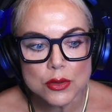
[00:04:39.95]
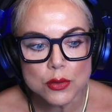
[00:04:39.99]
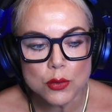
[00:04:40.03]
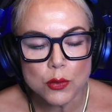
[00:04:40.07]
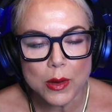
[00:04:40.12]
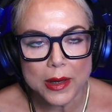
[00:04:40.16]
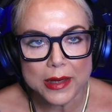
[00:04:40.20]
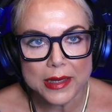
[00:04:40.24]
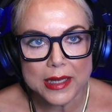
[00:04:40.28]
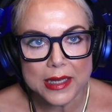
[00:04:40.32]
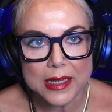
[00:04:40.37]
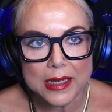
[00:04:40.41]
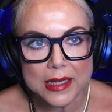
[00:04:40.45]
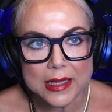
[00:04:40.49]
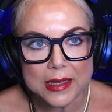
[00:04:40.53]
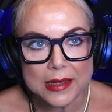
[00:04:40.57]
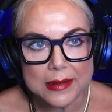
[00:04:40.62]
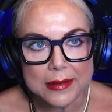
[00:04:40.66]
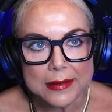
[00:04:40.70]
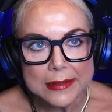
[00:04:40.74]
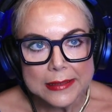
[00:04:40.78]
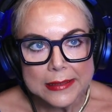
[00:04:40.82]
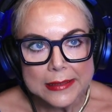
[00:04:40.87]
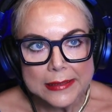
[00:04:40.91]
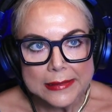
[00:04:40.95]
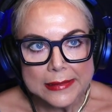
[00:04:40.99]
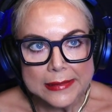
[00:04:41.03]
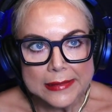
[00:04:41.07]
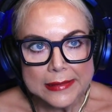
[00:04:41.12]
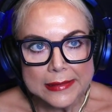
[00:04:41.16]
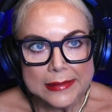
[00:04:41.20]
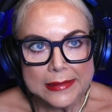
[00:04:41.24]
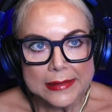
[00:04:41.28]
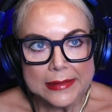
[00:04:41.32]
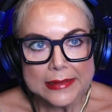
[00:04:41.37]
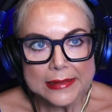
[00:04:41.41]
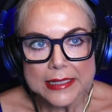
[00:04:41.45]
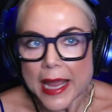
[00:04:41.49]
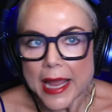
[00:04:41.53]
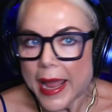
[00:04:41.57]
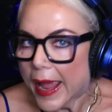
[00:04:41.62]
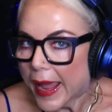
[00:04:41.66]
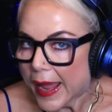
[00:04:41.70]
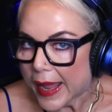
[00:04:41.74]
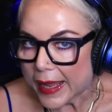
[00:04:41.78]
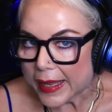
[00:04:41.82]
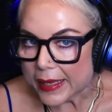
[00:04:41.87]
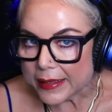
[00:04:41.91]
20
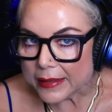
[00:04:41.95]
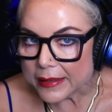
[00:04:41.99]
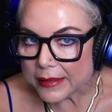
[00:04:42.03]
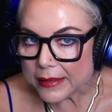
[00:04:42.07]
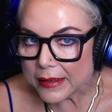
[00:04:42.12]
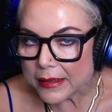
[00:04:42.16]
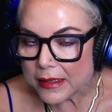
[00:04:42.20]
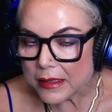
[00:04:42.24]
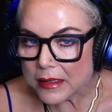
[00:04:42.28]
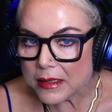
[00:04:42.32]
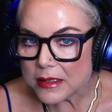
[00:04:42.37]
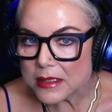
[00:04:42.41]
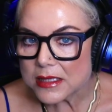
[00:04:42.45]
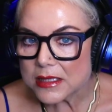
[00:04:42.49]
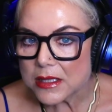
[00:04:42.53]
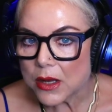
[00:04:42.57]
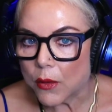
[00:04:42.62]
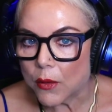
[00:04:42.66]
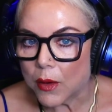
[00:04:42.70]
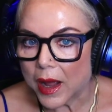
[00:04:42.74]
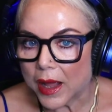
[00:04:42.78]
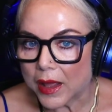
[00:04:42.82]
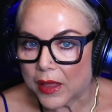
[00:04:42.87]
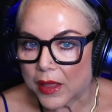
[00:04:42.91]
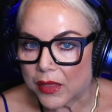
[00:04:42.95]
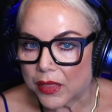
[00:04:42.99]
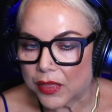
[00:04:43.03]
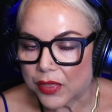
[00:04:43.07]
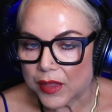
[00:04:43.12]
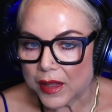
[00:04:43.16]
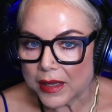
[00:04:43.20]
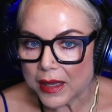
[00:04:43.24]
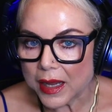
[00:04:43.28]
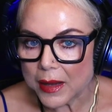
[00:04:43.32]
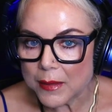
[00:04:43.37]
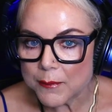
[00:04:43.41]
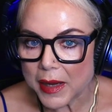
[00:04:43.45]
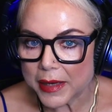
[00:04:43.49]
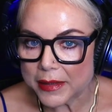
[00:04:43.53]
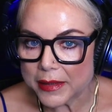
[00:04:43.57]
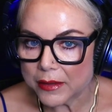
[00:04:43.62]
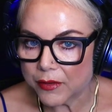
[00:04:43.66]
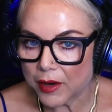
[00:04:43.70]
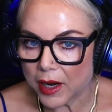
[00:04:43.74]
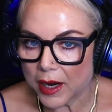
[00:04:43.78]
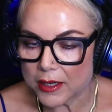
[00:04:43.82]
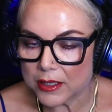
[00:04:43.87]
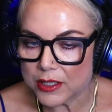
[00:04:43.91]
10. Yeah. So I think yeah. I might have
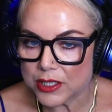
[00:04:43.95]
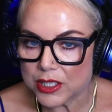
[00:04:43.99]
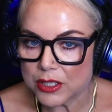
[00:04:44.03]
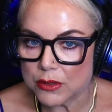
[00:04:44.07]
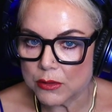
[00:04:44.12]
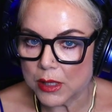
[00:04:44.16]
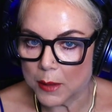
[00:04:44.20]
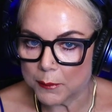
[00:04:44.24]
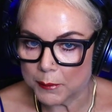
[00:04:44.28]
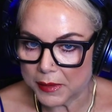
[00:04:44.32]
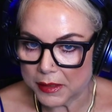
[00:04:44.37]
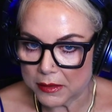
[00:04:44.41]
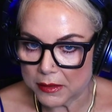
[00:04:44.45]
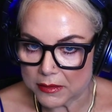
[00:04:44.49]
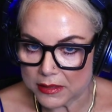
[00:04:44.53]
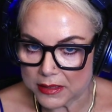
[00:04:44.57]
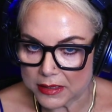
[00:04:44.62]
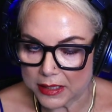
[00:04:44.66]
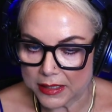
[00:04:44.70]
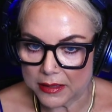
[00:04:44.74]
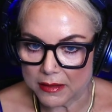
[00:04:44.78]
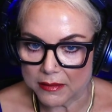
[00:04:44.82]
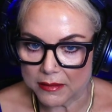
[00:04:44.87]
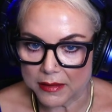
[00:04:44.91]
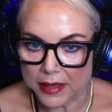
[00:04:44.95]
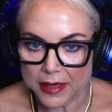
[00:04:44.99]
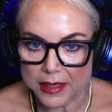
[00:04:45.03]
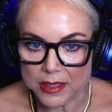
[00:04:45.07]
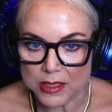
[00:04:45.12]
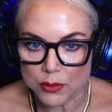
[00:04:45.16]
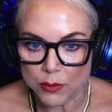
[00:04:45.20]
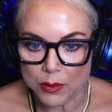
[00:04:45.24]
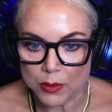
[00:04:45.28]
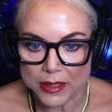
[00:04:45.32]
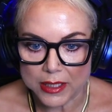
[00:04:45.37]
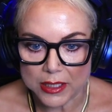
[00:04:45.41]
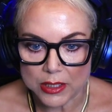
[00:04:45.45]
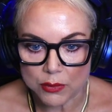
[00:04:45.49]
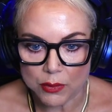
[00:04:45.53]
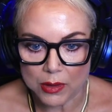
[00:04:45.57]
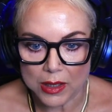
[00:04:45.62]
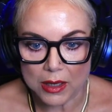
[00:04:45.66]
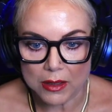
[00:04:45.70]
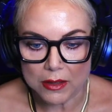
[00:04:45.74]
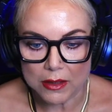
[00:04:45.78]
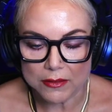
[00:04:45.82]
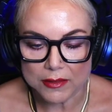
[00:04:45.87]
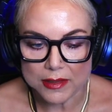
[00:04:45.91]
hired you a couple years later, like in
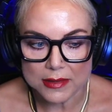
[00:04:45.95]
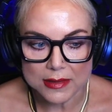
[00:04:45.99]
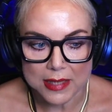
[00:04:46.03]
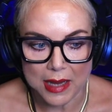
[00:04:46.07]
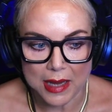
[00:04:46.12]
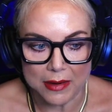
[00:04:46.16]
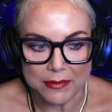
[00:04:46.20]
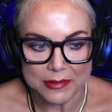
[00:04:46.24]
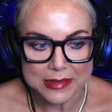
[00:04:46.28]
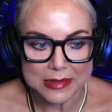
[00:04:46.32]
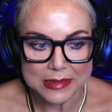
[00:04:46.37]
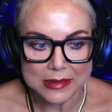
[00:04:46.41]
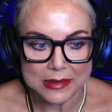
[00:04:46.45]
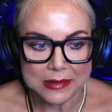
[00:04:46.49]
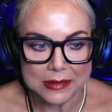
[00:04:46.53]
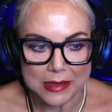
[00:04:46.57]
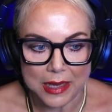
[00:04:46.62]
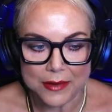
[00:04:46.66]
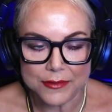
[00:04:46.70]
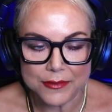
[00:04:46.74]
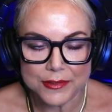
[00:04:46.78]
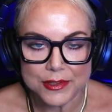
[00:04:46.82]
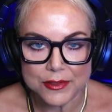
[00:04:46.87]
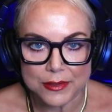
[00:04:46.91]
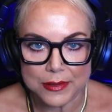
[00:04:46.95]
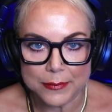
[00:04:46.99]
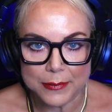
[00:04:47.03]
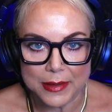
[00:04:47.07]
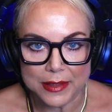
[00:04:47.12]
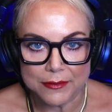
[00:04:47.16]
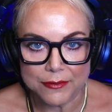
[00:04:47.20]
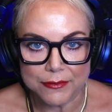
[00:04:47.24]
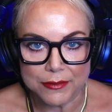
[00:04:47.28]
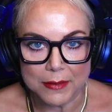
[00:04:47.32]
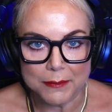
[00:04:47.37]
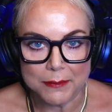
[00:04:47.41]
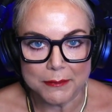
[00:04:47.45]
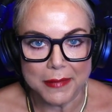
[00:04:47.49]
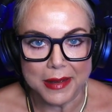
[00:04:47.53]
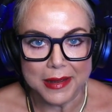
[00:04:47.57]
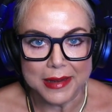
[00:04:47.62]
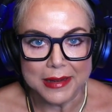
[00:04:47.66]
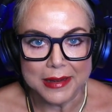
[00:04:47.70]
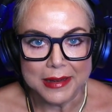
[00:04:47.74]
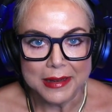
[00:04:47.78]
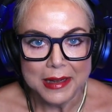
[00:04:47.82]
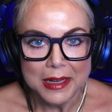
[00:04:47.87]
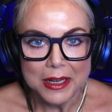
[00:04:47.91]
2012, because yeah. I was live streaming from my
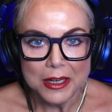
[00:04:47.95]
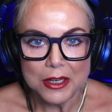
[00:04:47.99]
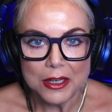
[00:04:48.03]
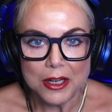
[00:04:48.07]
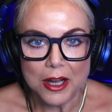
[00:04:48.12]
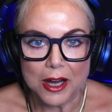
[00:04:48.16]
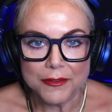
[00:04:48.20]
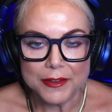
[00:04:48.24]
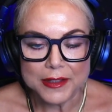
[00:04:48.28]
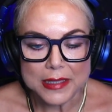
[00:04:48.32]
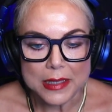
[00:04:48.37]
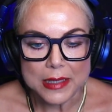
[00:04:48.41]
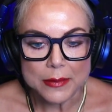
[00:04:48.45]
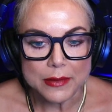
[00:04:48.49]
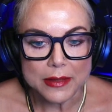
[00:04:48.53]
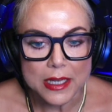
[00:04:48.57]
coffee table.